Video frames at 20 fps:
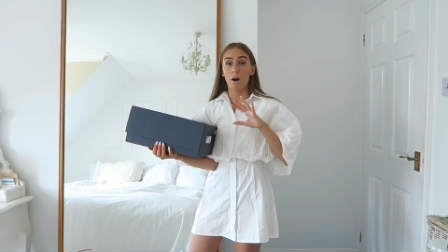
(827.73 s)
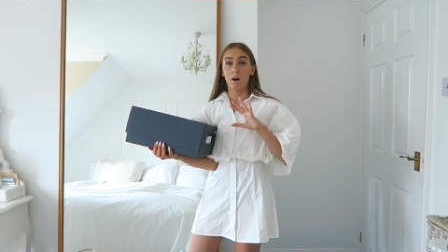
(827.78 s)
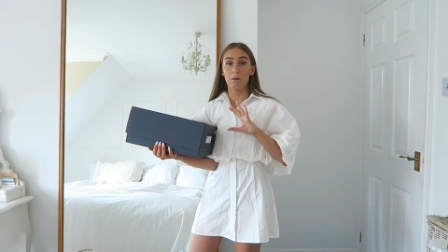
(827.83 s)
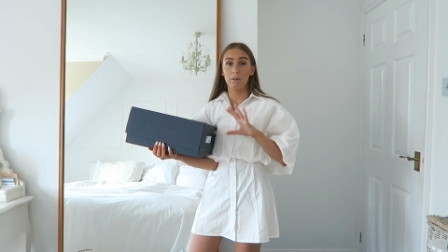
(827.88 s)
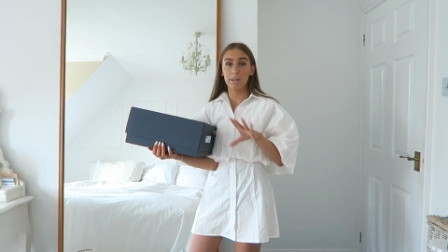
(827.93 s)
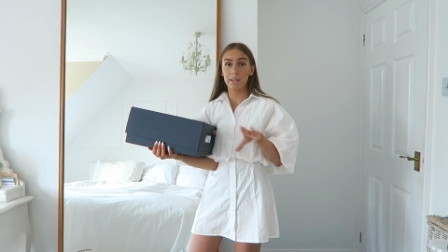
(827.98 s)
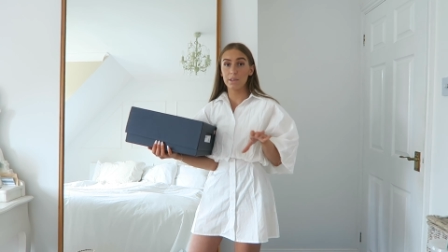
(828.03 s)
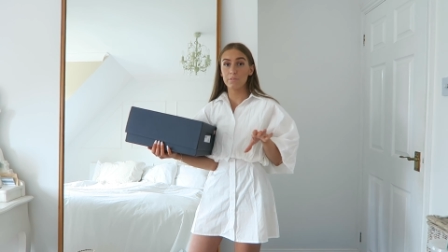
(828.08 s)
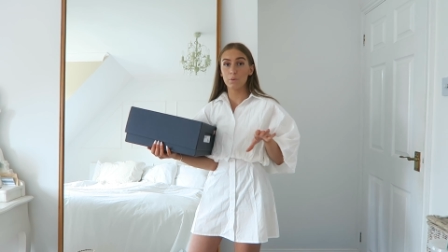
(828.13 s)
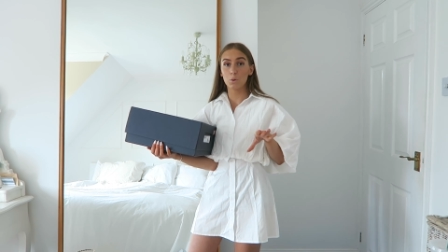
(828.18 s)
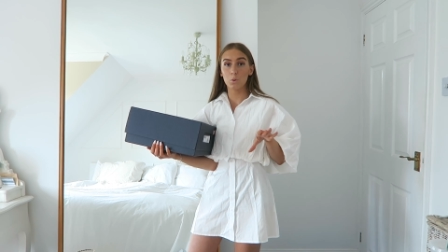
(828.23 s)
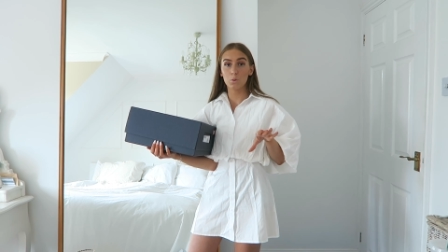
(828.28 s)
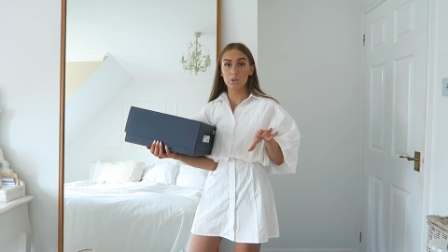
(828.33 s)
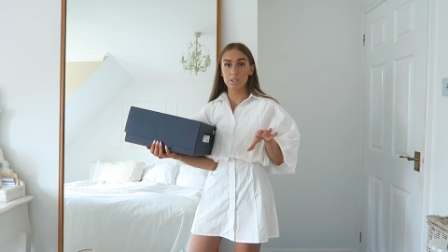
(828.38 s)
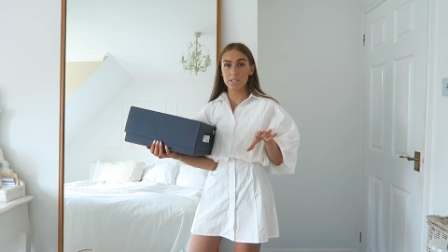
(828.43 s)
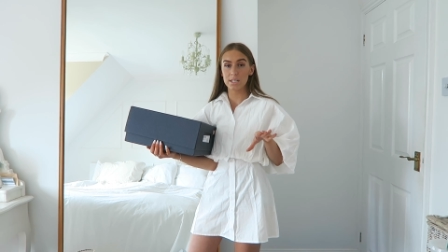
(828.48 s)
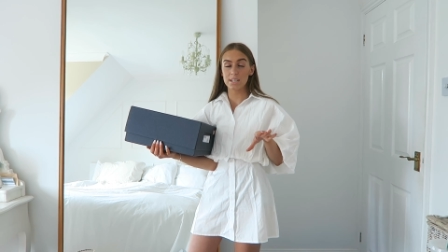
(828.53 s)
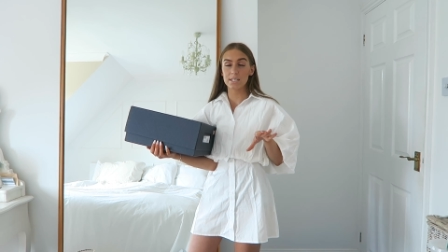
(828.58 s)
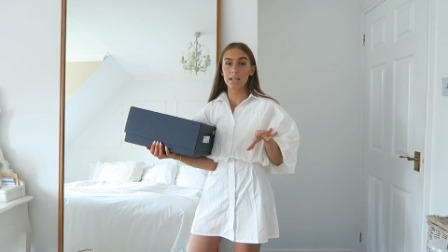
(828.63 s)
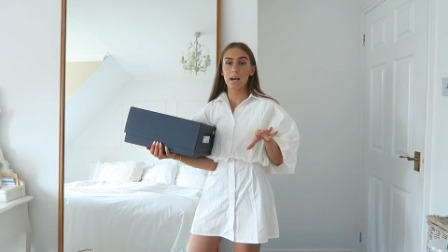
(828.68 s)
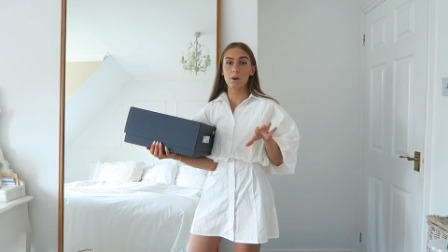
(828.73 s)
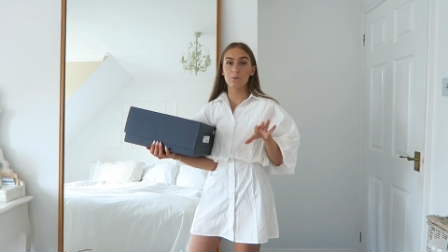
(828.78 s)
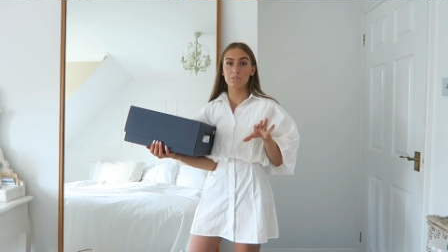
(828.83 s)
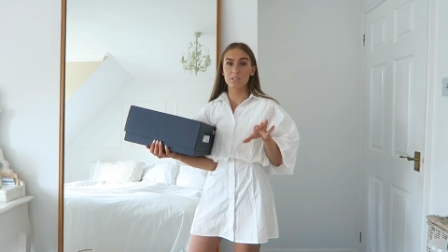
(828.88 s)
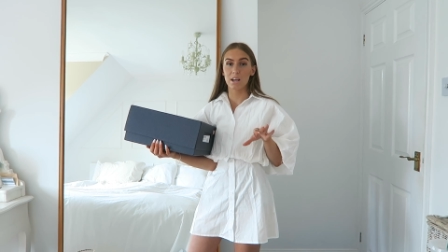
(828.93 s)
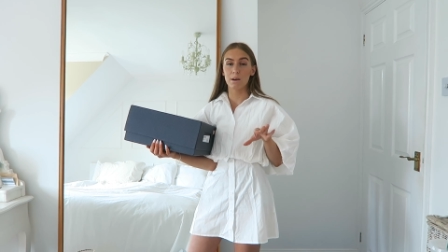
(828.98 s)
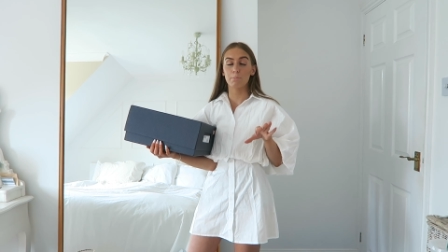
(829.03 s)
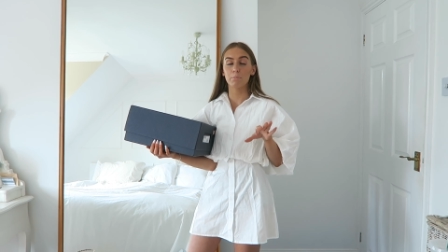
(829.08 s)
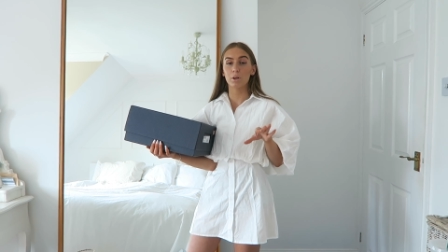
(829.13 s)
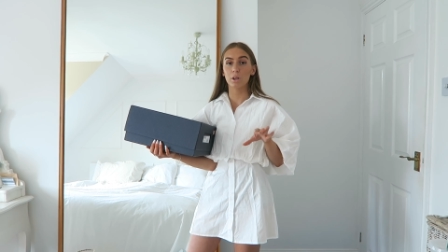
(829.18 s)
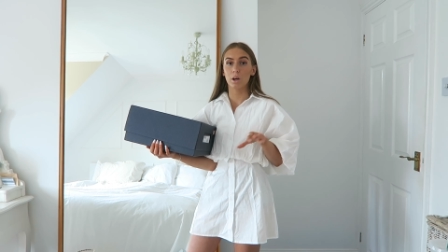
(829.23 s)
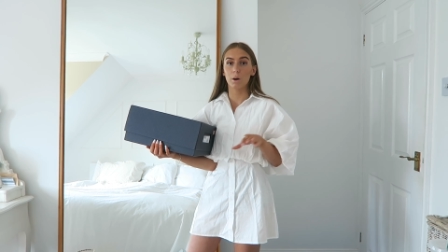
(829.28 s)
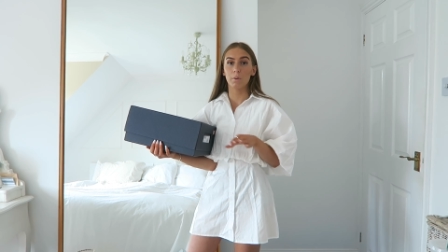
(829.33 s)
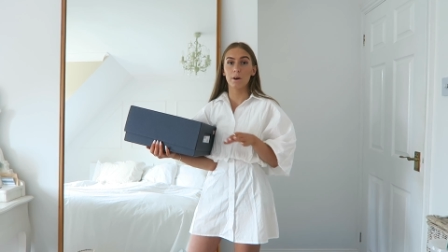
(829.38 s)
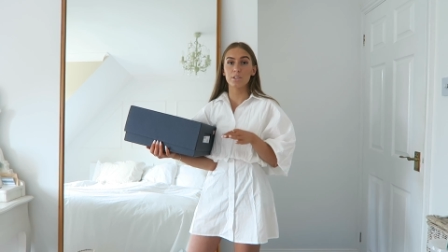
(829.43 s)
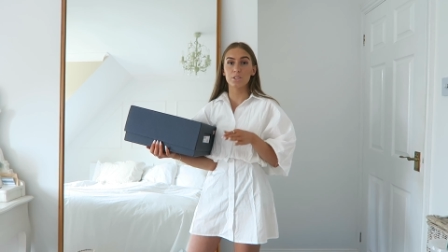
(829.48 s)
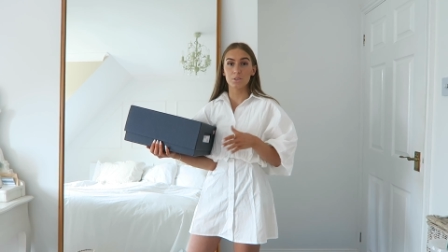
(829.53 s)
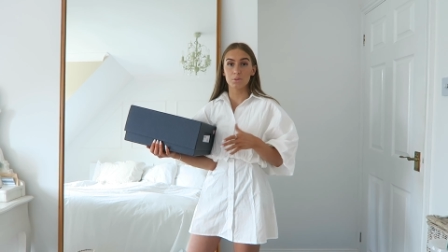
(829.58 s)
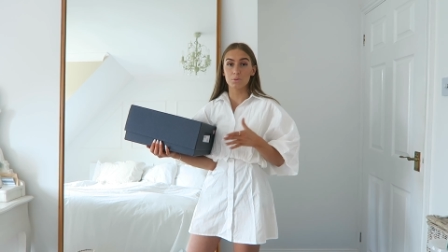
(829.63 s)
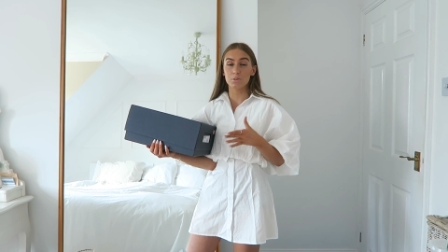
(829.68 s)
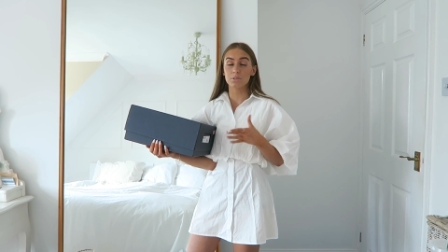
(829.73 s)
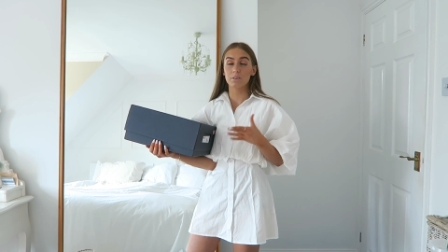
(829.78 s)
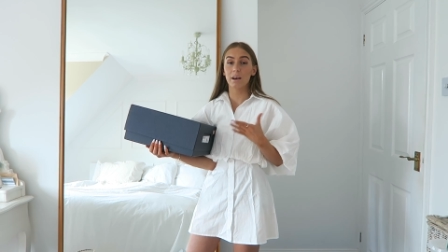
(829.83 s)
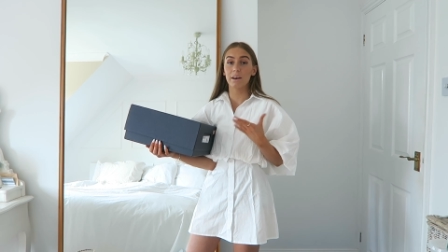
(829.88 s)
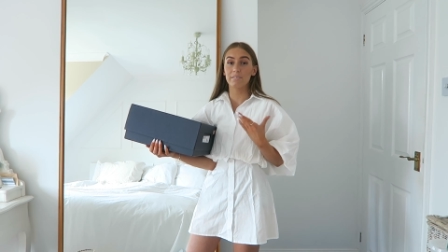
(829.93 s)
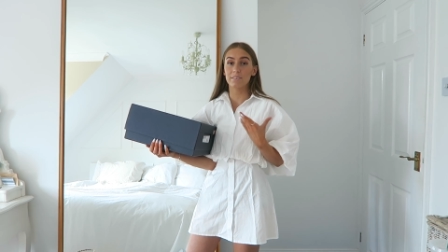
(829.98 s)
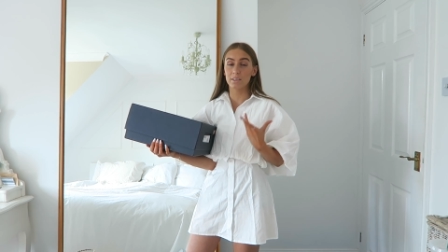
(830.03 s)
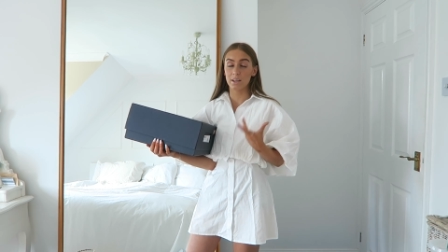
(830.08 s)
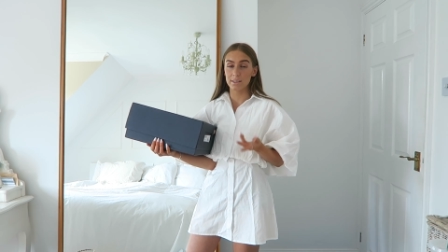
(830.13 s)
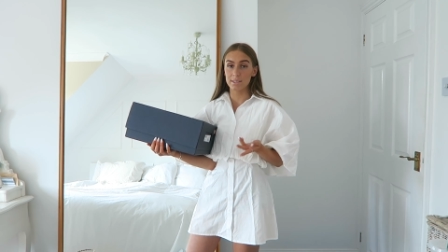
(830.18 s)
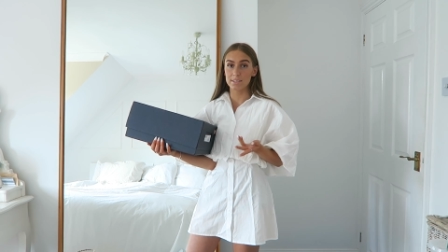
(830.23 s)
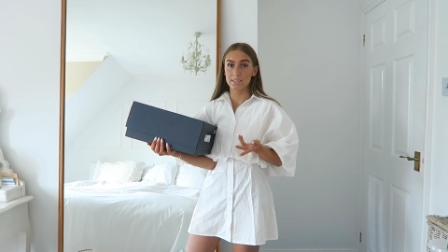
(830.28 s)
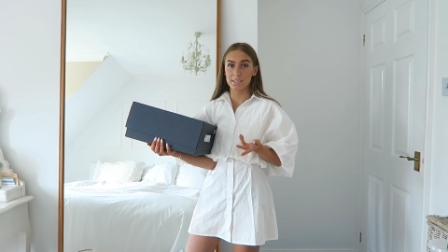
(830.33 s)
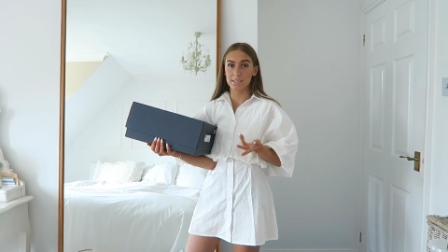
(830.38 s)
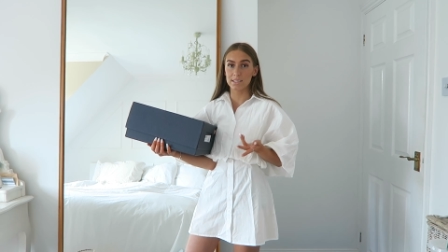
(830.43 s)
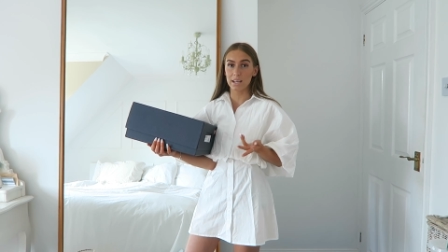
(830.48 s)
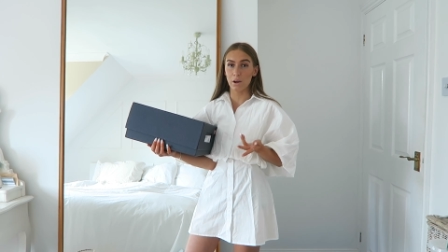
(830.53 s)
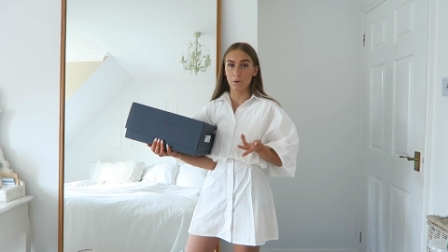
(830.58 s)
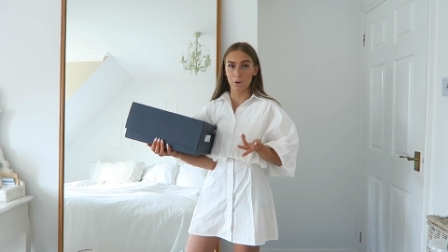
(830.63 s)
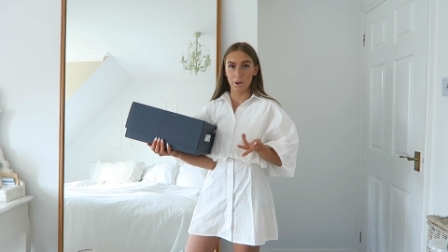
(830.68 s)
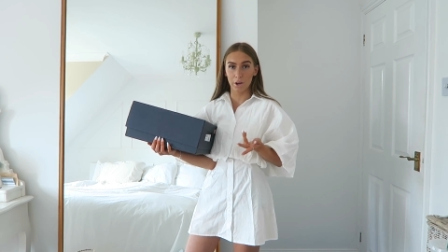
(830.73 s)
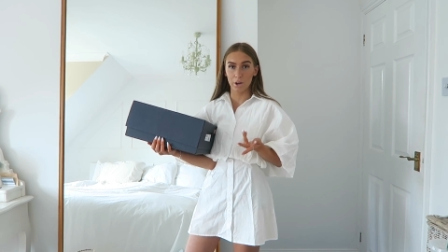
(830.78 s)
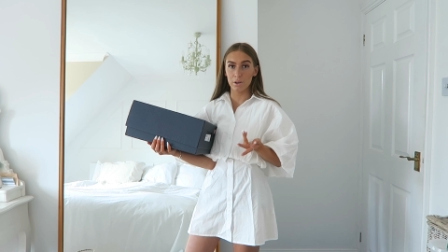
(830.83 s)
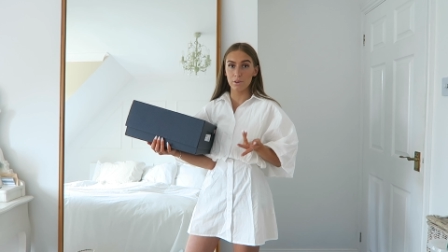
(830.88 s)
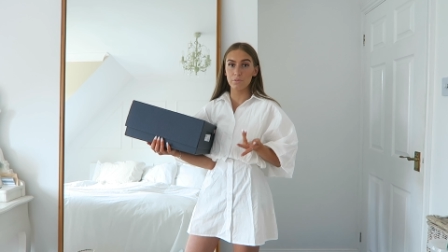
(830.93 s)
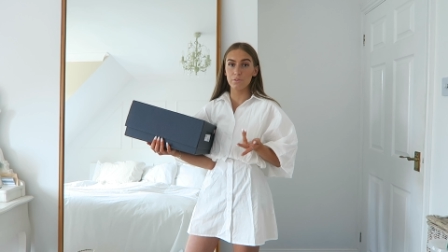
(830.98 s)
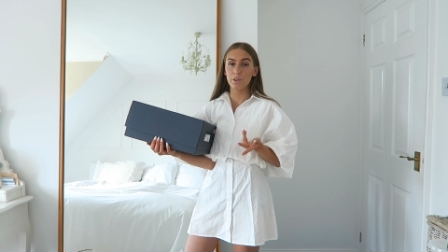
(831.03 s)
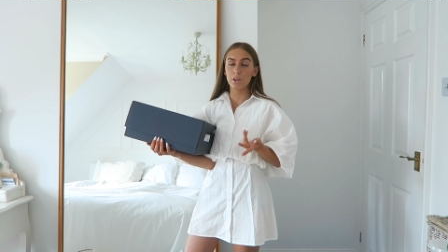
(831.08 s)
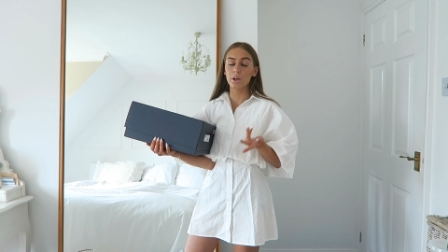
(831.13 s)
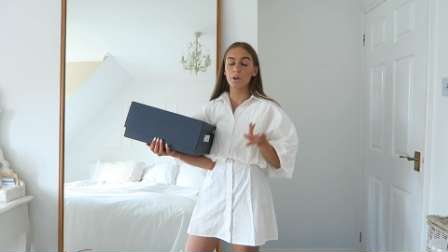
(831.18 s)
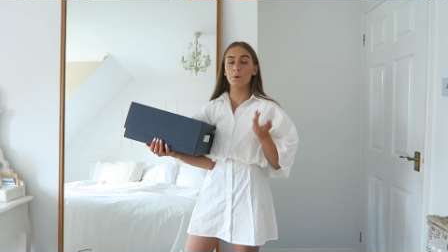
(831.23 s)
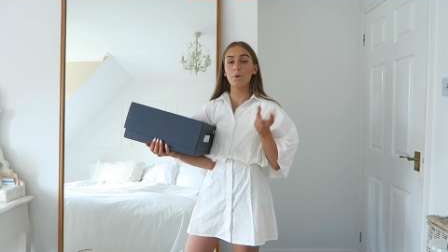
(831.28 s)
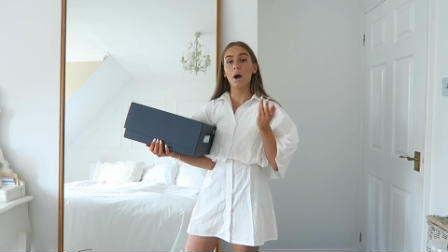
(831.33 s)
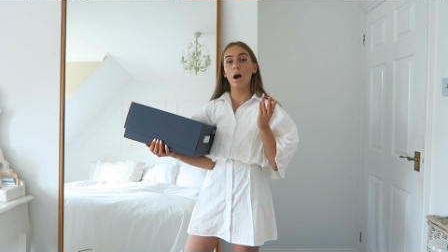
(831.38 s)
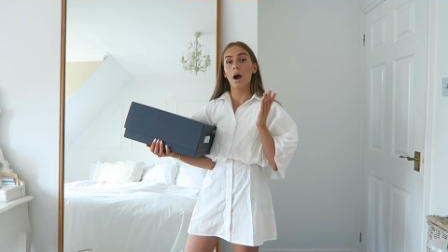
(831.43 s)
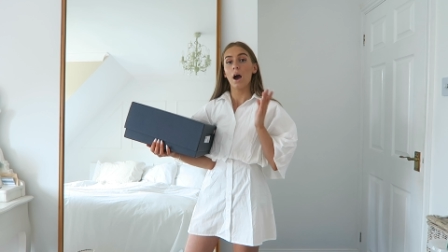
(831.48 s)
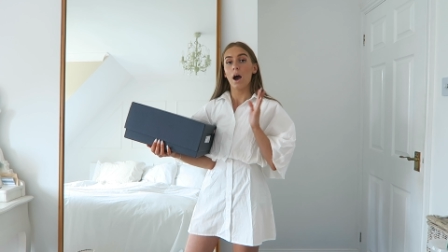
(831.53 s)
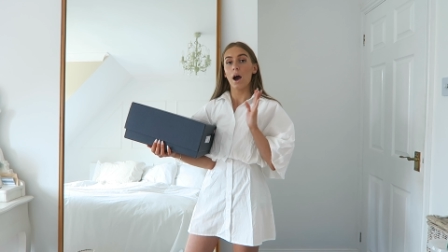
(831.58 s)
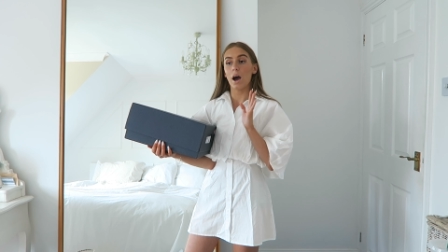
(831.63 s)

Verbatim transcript: I'll leave all the details down below. I do also have another discount code for you